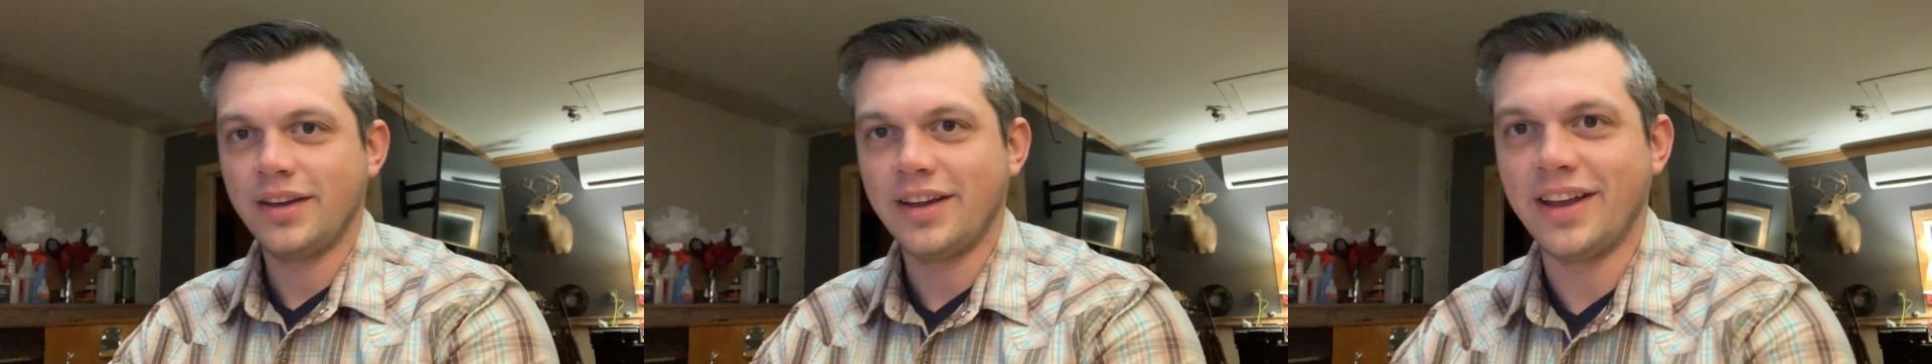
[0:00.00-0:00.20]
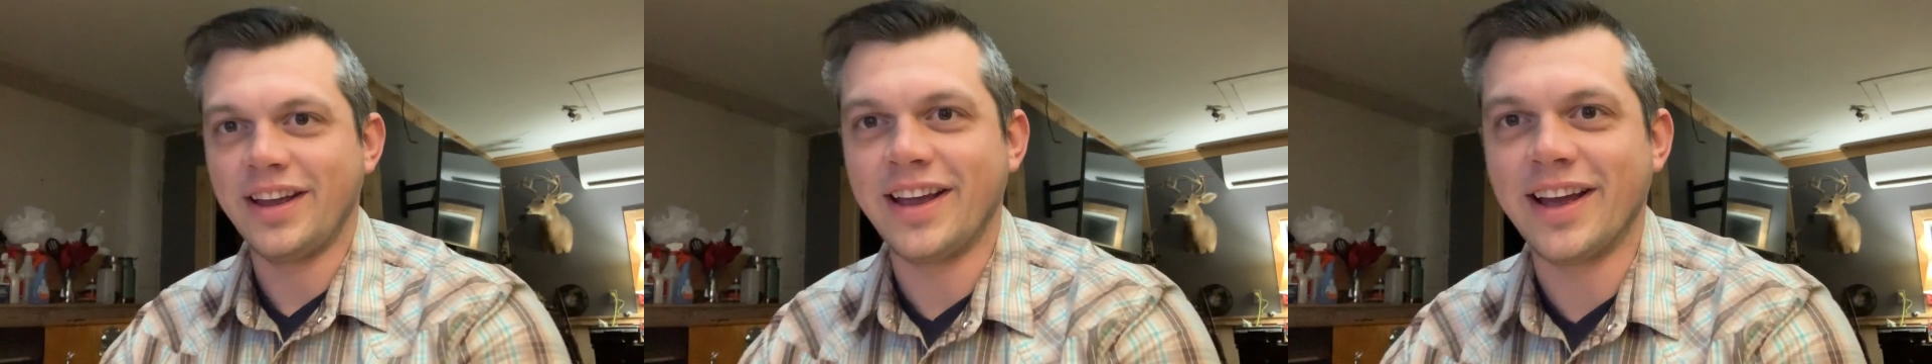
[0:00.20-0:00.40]

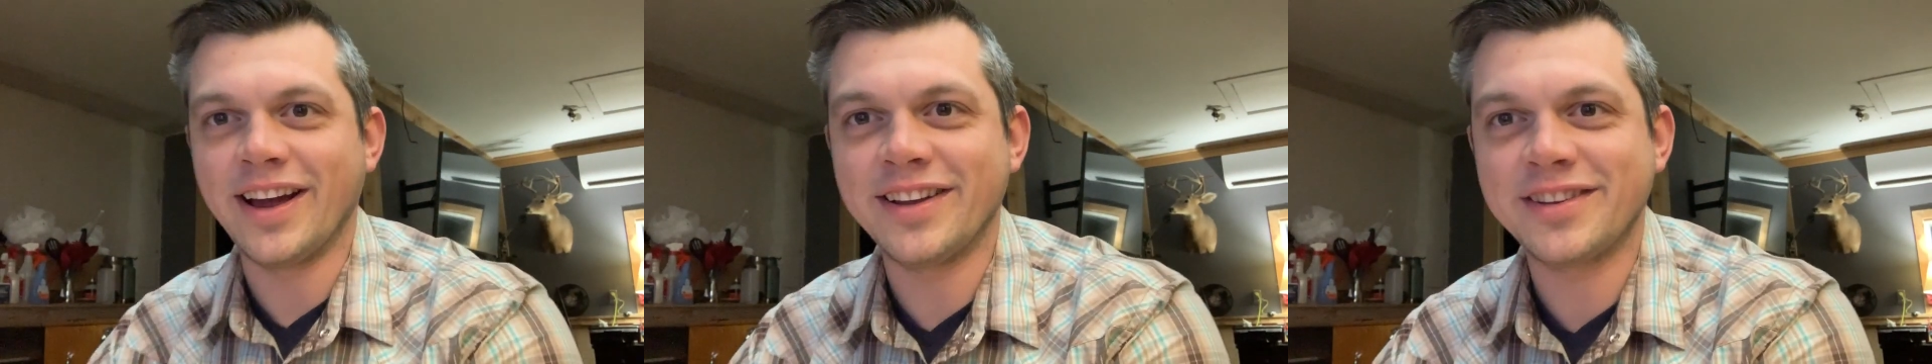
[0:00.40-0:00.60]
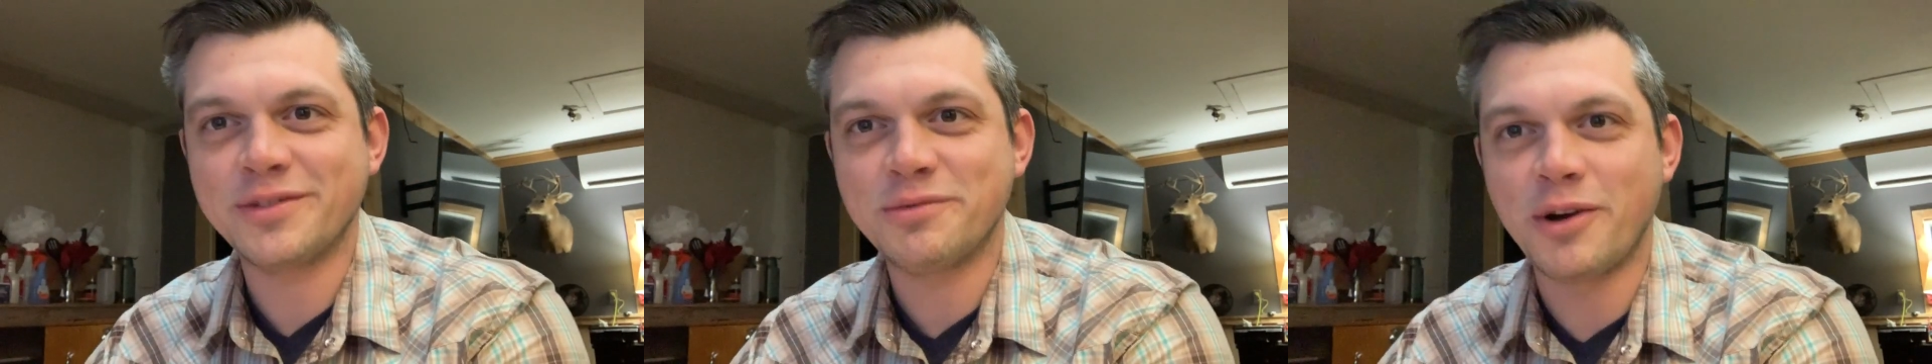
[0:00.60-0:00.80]
Hey
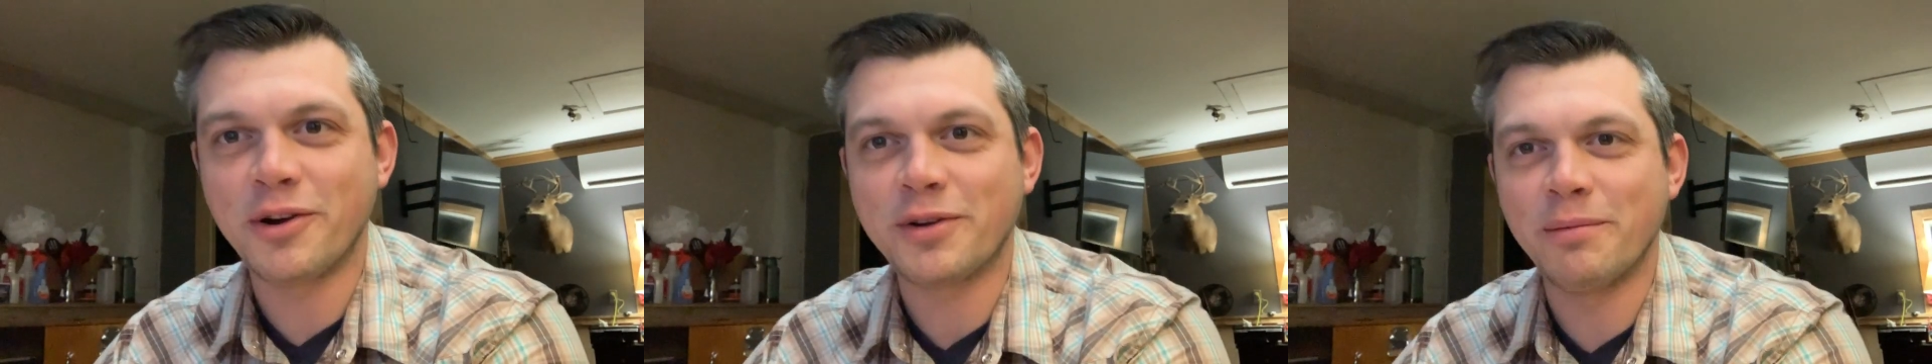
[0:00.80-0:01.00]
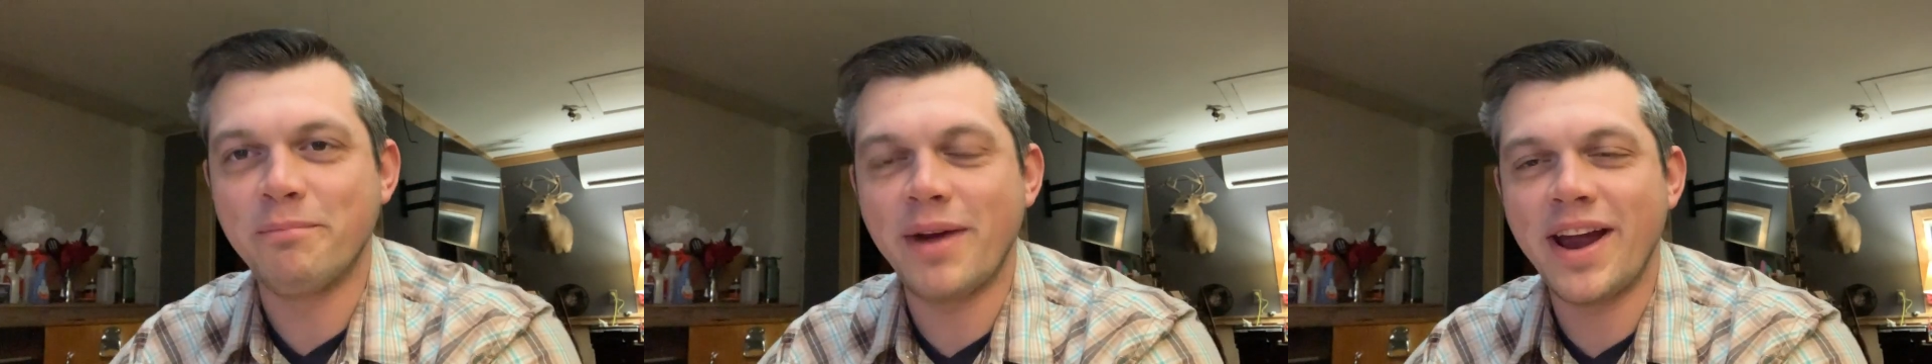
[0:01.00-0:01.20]
guys,
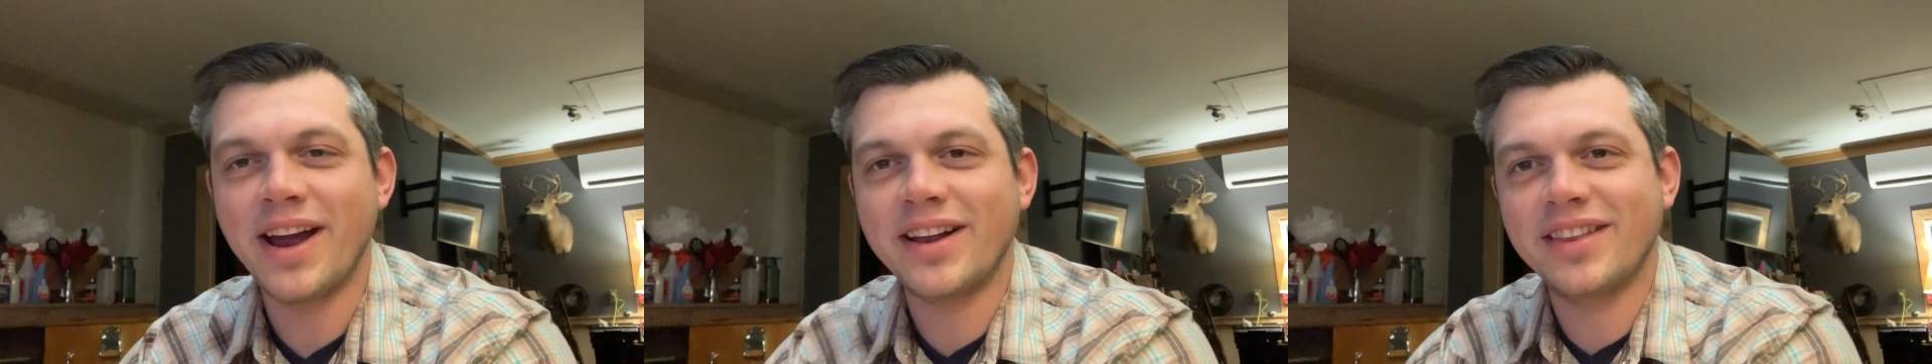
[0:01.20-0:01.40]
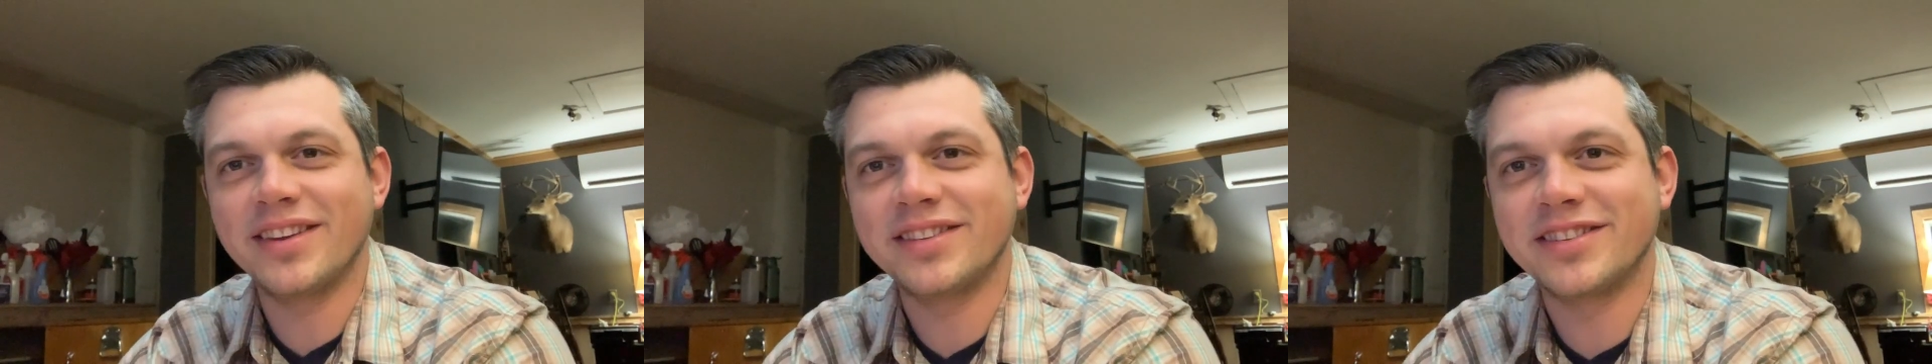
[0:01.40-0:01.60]
welcome
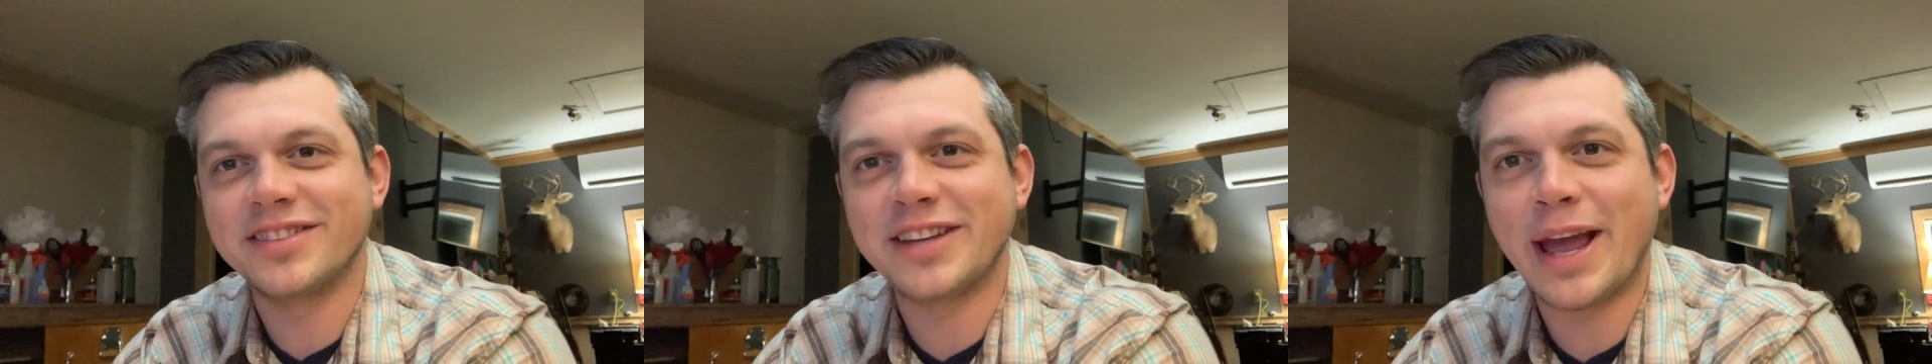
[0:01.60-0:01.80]
back. This is